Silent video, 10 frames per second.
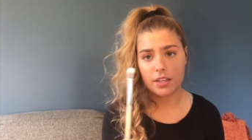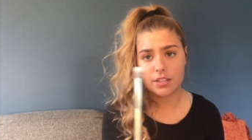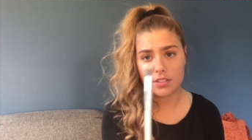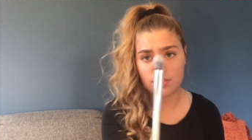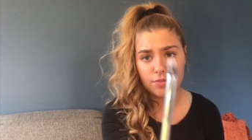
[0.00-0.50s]

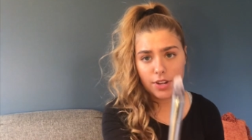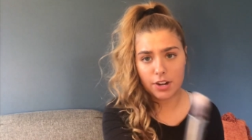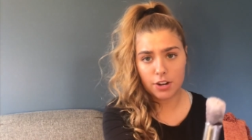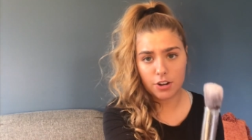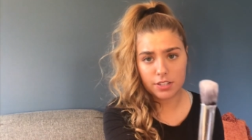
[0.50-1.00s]
It's
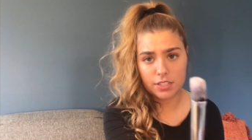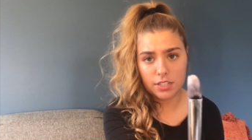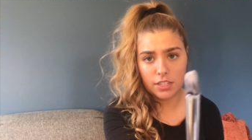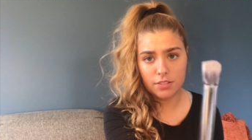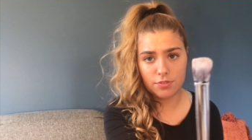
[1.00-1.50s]
very
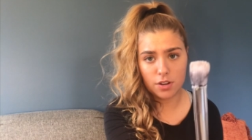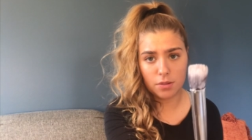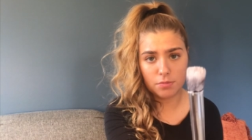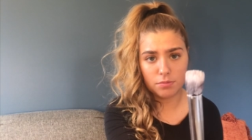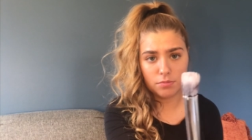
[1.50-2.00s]
crusty
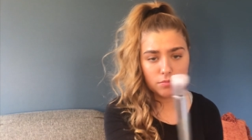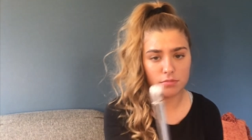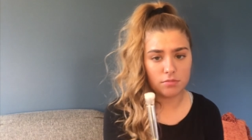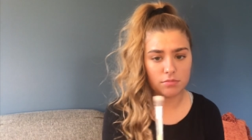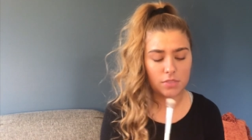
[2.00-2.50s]
from
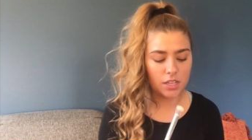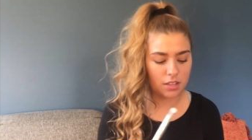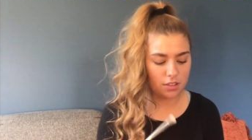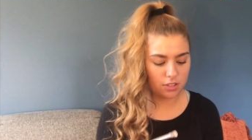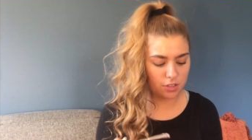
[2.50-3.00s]

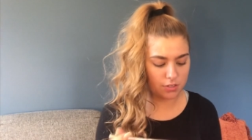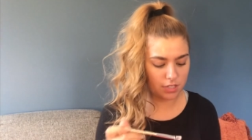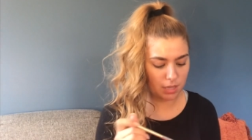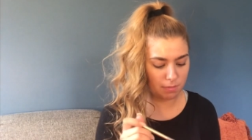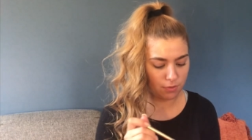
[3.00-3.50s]

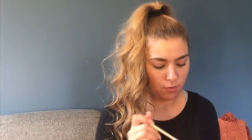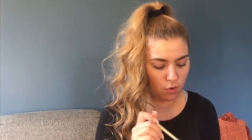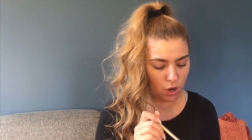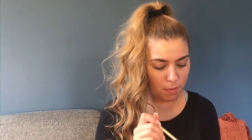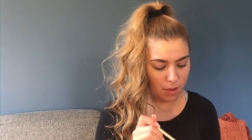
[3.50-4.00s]
using it
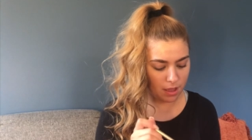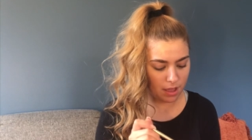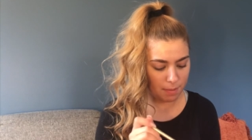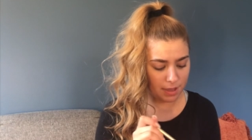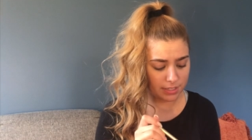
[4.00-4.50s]
before,
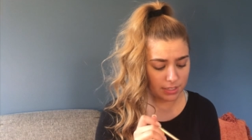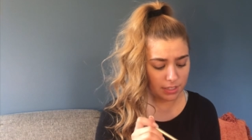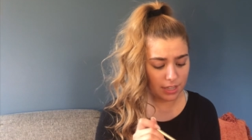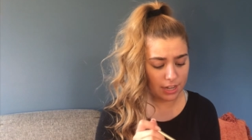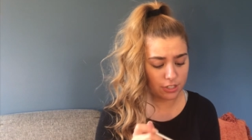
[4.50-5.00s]
but
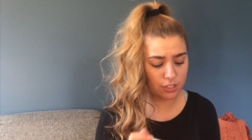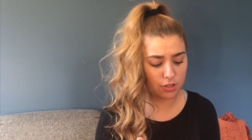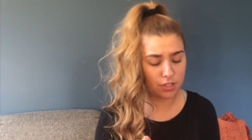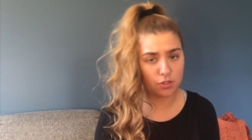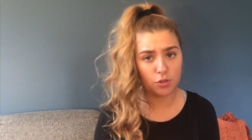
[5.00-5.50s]
basically I just
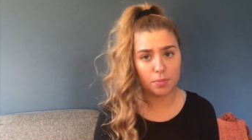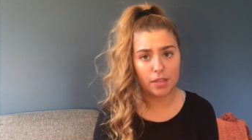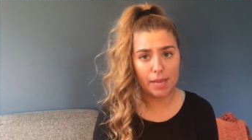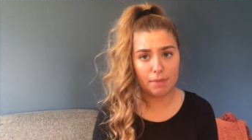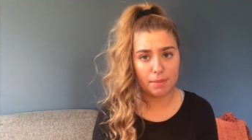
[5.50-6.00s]
use it to
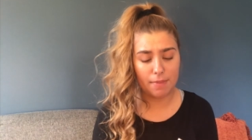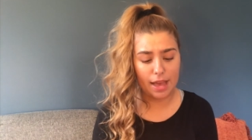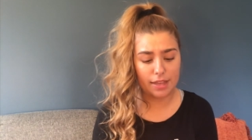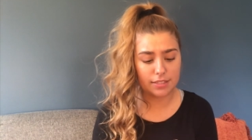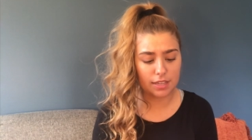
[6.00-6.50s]
apply my
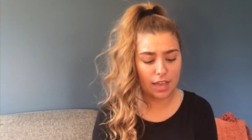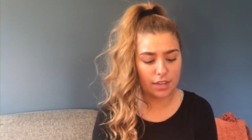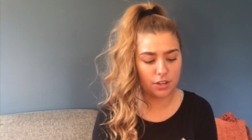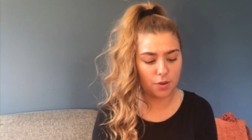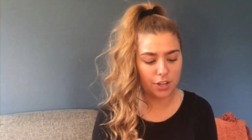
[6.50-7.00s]
mask.
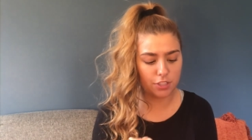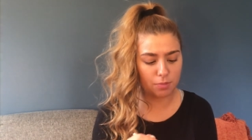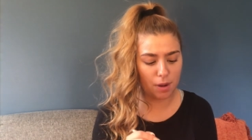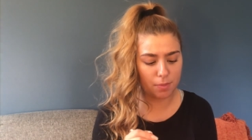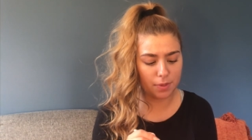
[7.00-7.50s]
I know I
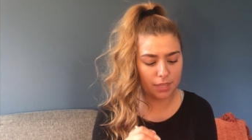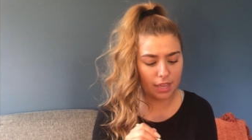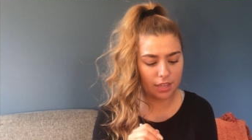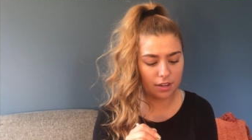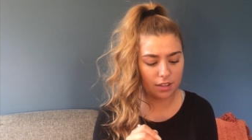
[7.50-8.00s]
should probably
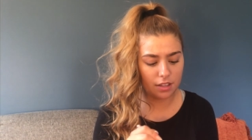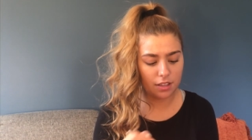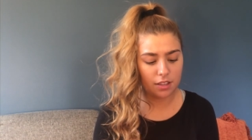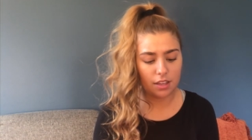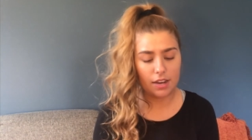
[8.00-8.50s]
get
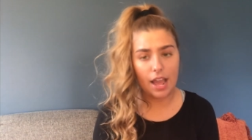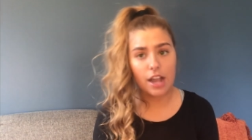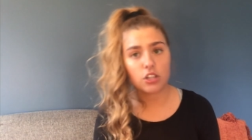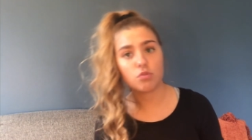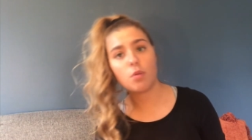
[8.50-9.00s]
an
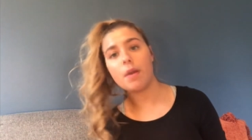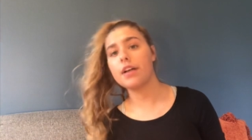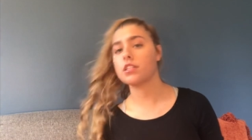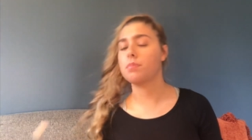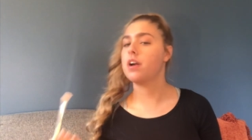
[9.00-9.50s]
actual
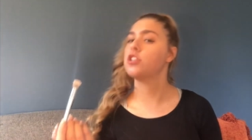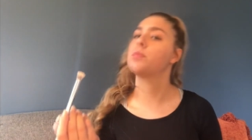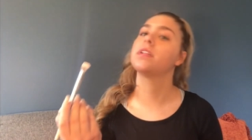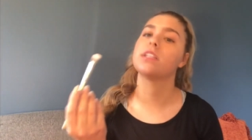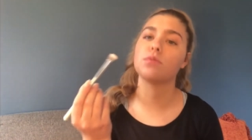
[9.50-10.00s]
mask brush,
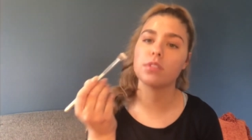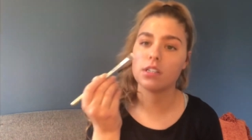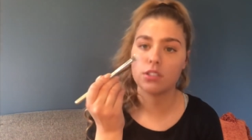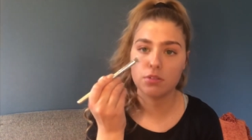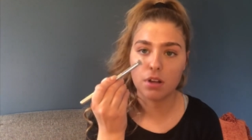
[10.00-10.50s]
but this was
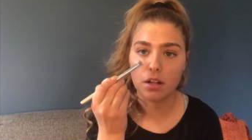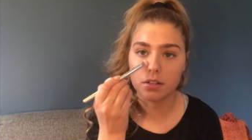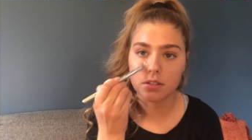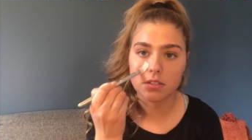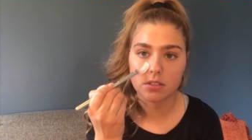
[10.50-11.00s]
like
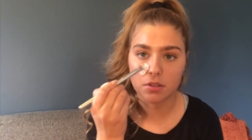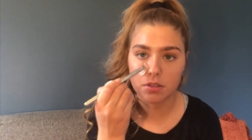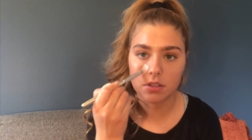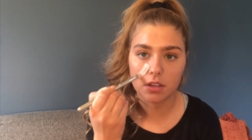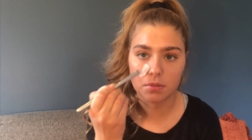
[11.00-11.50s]
$2, so
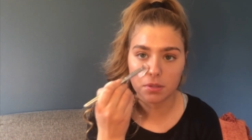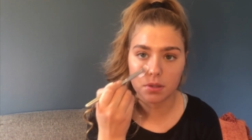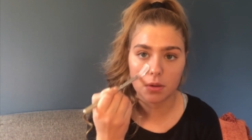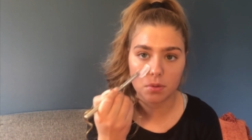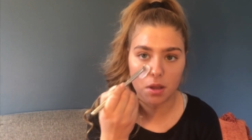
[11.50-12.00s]
you can't
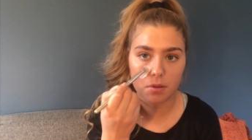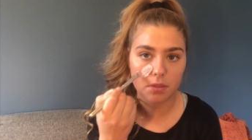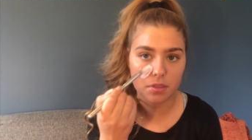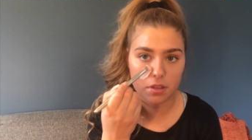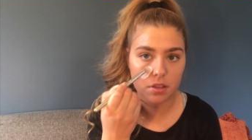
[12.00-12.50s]
really go wrong
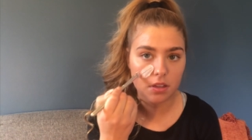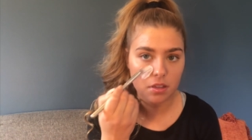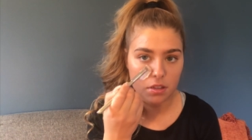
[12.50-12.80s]
with it.